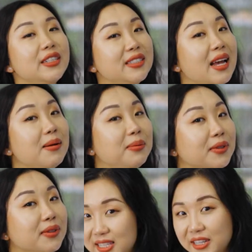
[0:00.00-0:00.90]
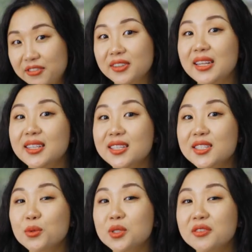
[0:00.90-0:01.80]
example, different lenders
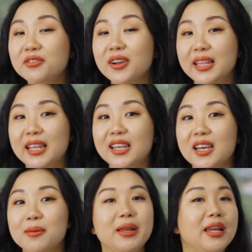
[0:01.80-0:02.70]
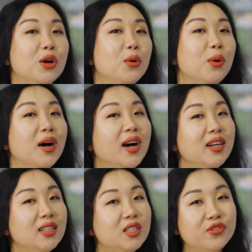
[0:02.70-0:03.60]
will define income in
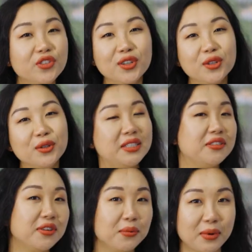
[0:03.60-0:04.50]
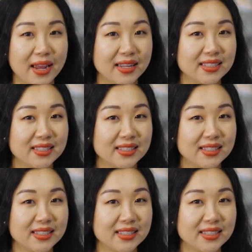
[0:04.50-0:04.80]
quite a few different ways.